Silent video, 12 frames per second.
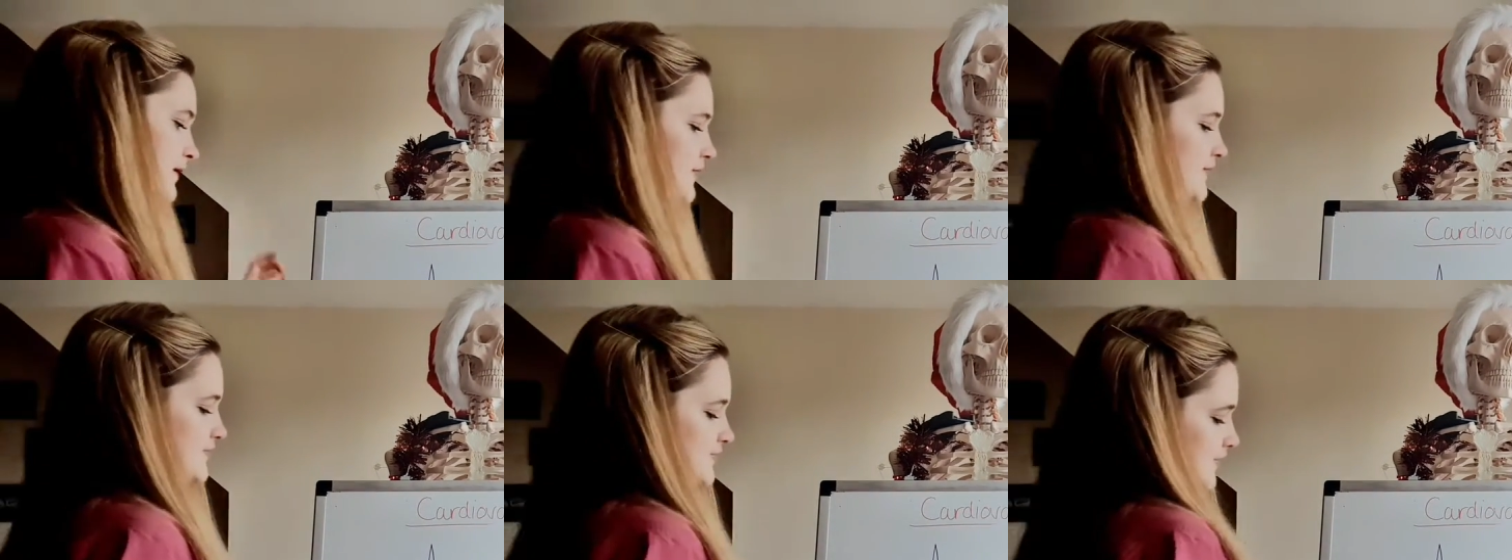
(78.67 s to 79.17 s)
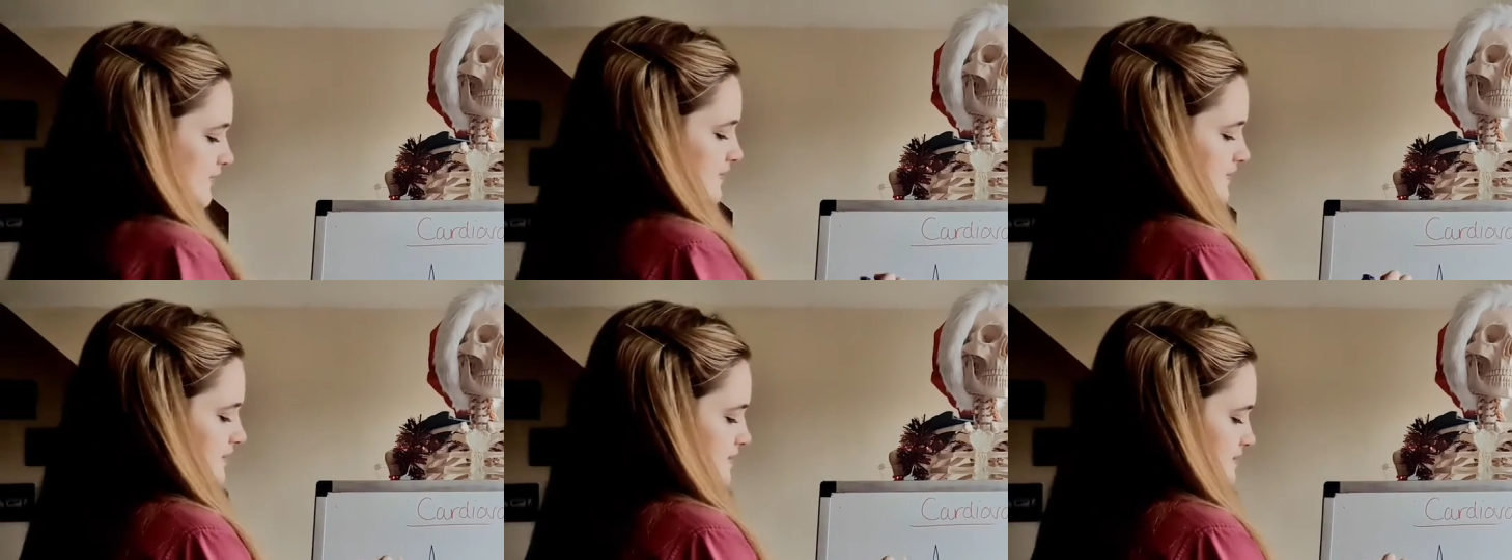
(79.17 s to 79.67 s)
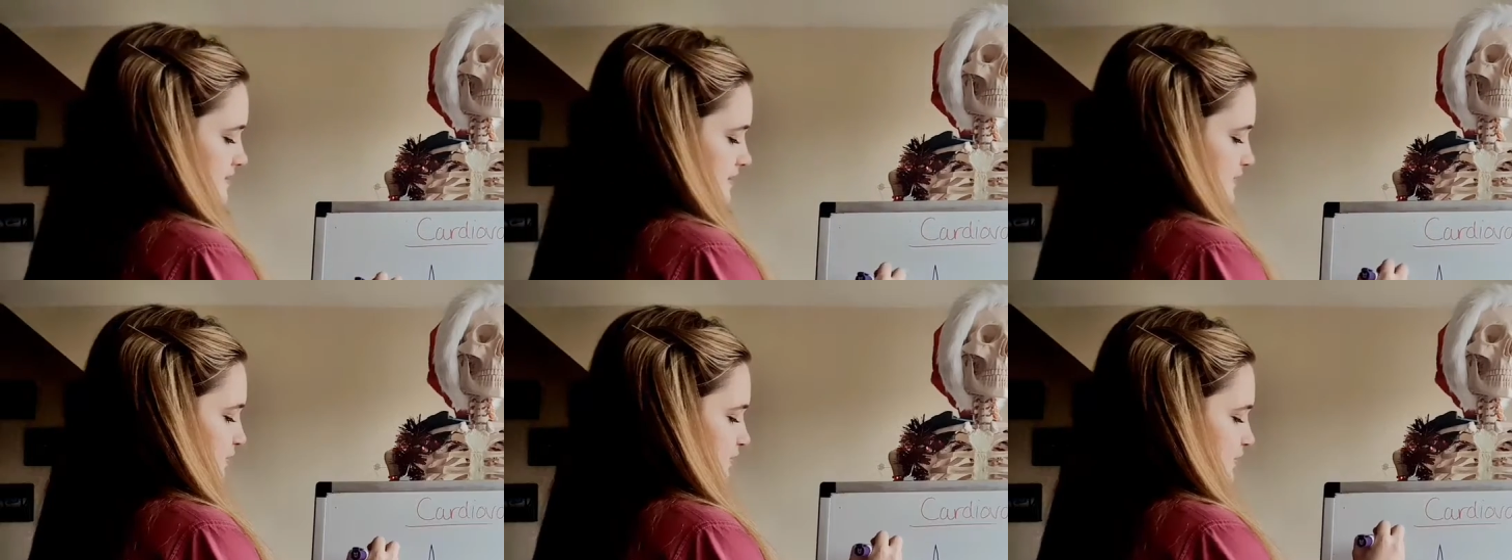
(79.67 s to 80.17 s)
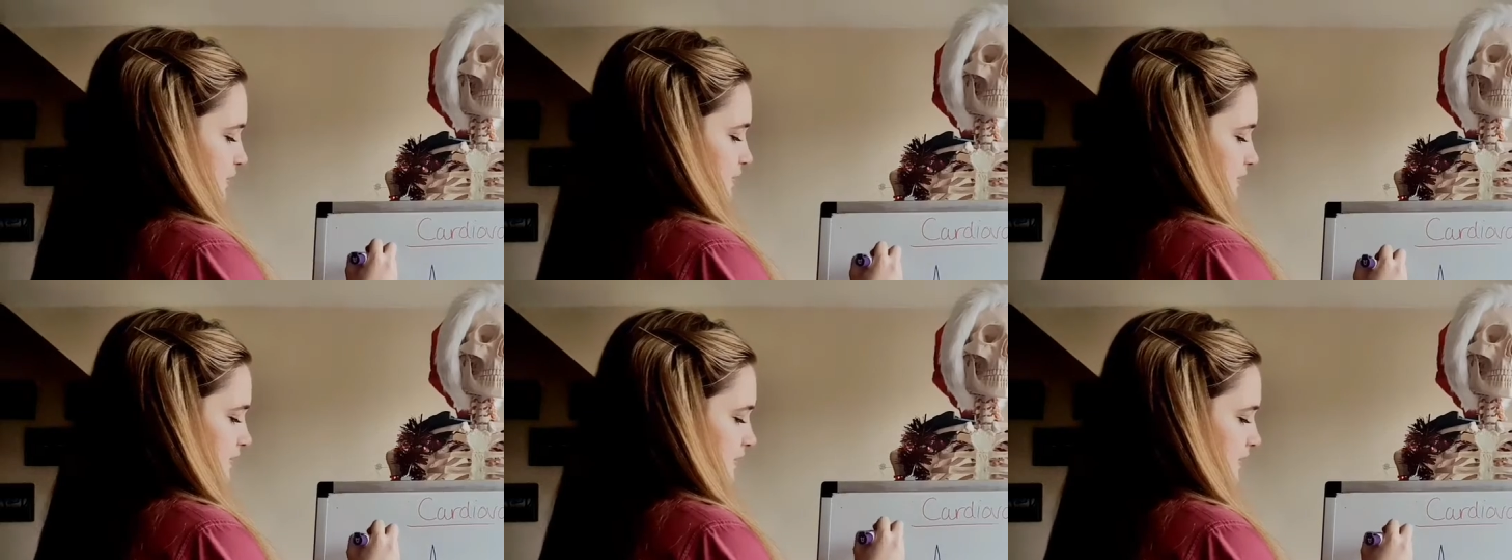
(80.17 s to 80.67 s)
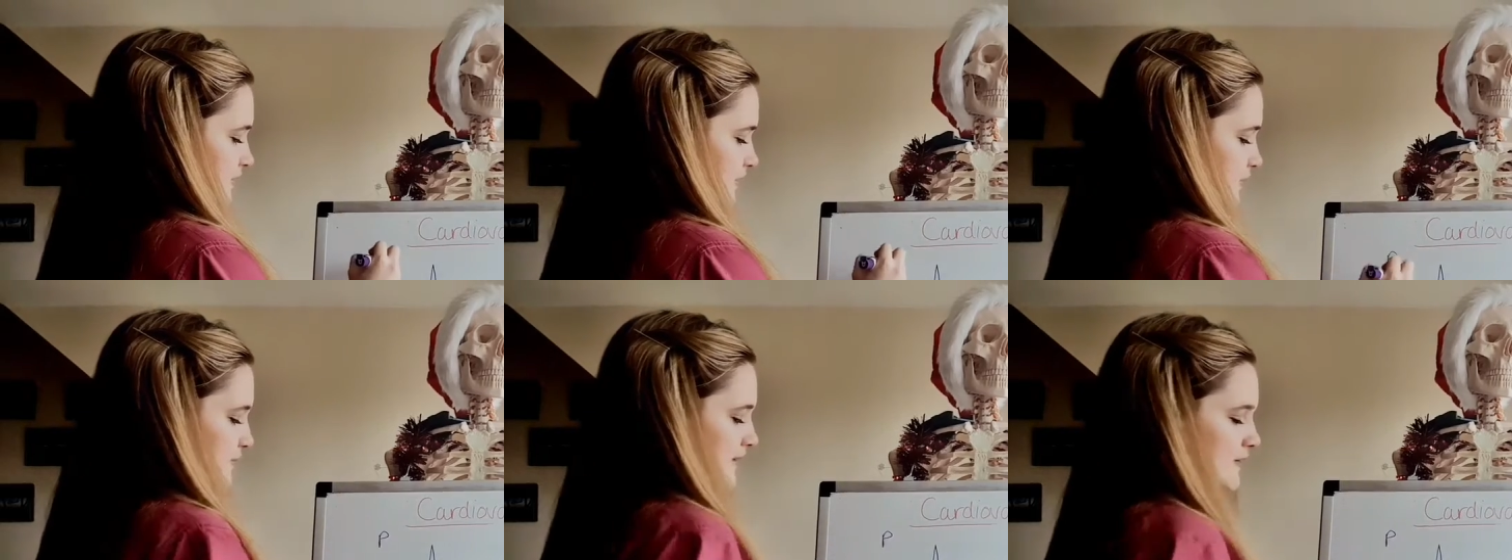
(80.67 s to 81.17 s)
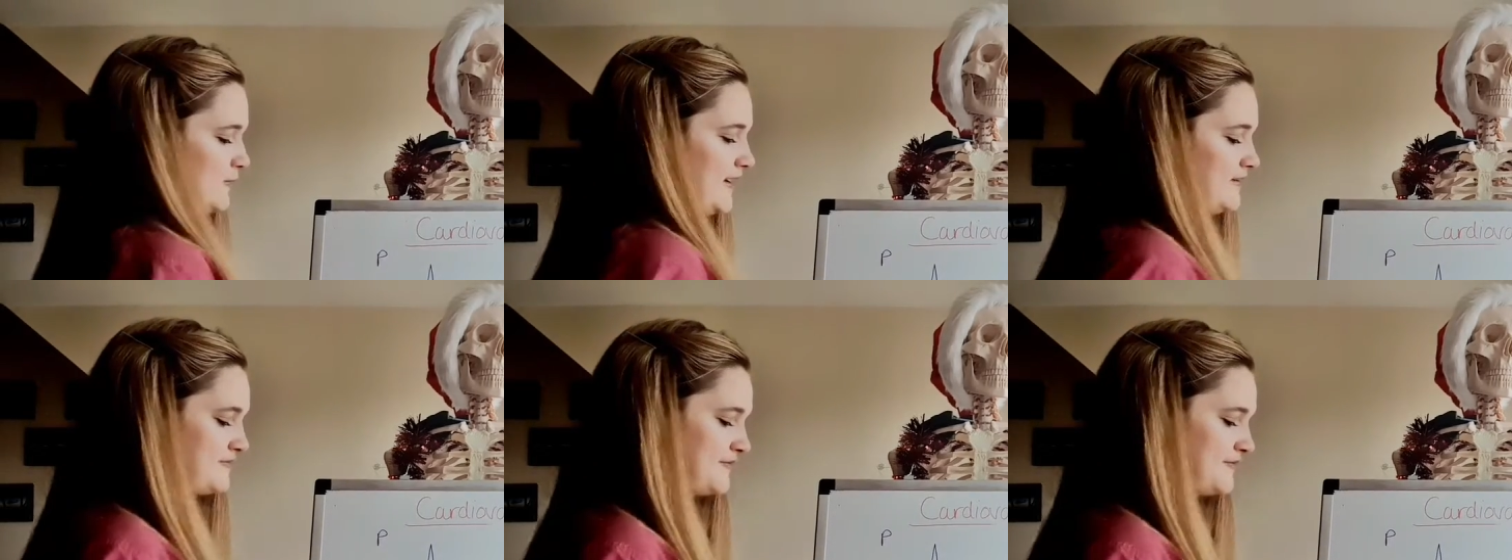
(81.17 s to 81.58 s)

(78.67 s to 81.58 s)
so this is what's called your P wave,